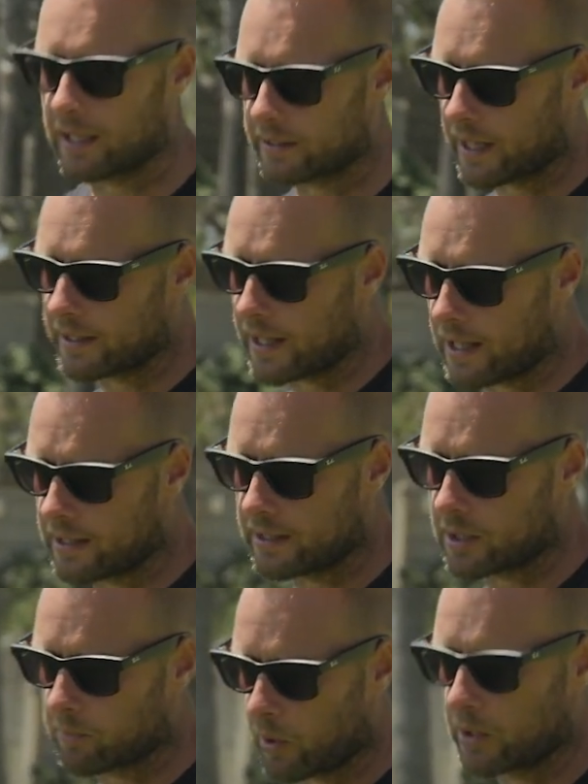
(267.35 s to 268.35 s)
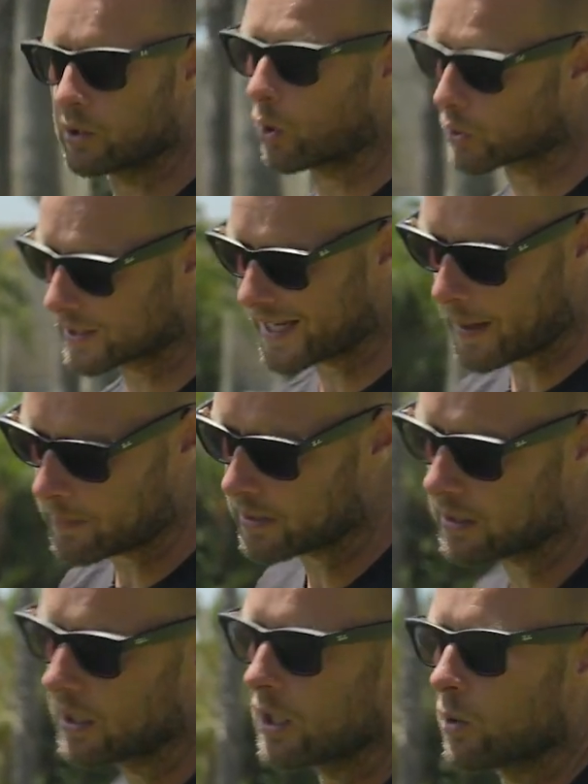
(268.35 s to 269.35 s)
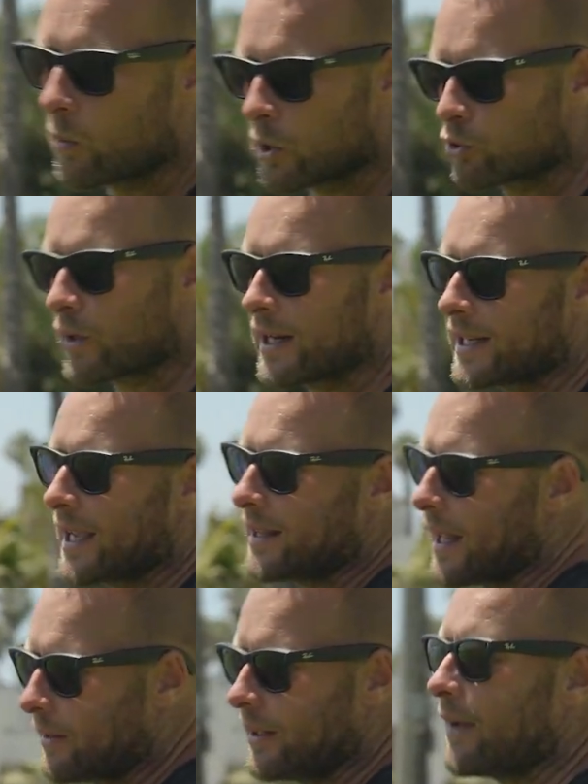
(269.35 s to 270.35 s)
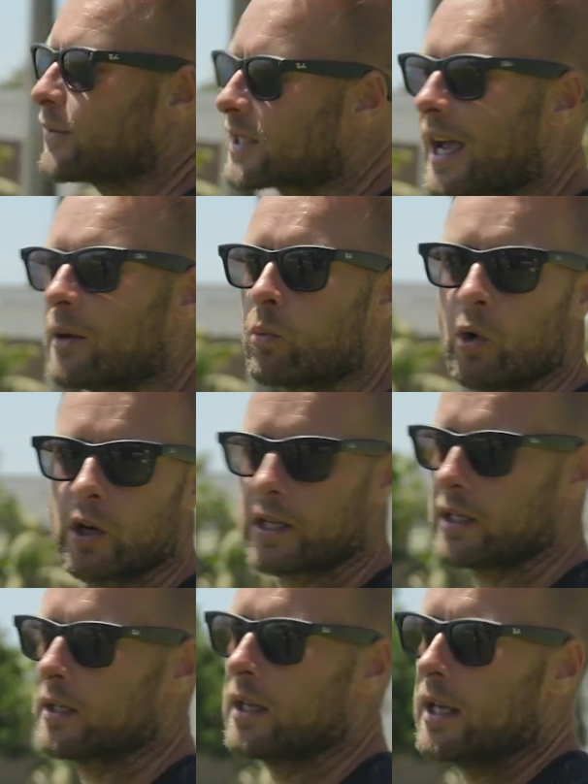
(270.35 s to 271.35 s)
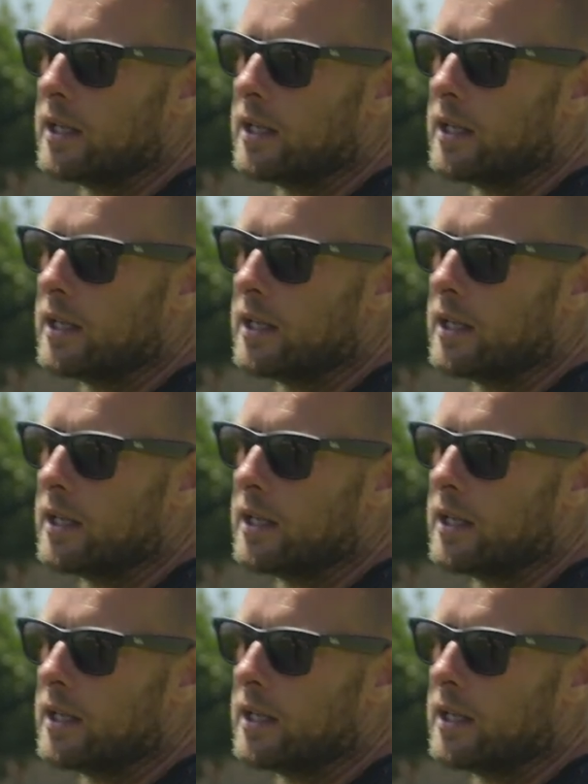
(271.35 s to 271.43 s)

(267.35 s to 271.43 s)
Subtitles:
like that at this point, no stepping. We're just trying to get that left side working.